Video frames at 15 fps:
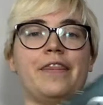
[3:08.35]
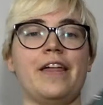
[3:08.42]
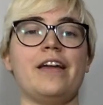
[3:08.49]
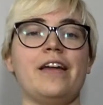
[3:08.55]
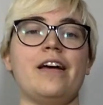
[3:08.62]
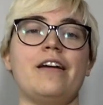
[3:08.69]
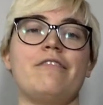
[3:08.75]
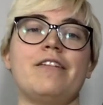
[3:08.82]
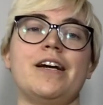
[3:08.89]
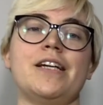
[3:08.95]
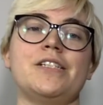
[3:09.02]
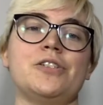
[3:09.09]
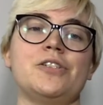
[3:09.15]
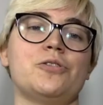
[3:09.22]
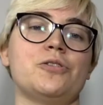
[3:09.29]
Then I
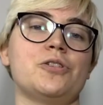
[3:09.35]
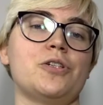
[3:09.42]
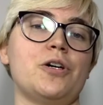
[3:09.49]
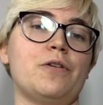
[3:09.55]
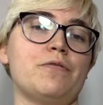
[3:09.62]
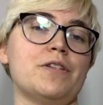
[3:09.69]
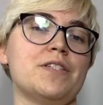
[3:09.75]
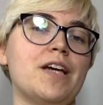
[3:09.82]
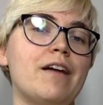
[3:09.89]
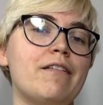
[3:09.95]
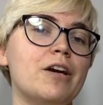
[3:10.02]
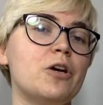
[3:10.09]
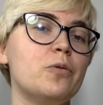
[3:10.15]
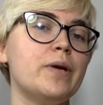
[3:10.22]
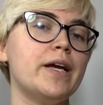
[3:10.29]
read Daughter of the
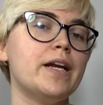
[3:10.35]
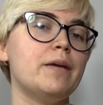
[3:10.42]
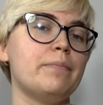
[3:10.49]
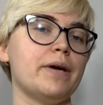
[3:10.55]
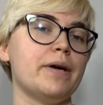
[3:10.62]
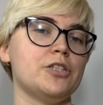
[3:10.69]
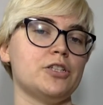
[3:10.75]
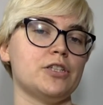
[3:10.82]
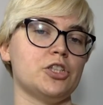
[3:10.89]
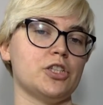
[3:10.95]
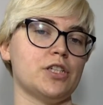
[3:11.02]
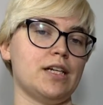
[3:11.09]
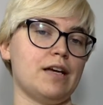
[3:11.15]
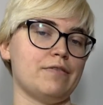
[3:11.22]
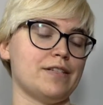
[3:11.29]
Syro Queen by Trisha
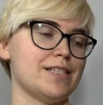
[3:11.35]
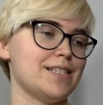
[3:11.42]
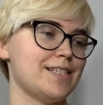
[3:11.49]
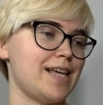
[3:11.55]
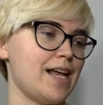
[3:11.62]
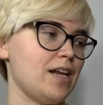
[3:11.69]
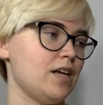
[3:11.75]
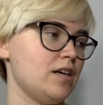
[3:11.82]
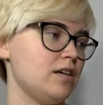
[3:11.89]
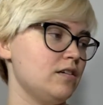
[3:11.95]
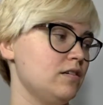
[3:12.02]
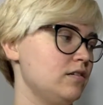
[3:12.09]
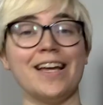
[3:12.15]
Levensella.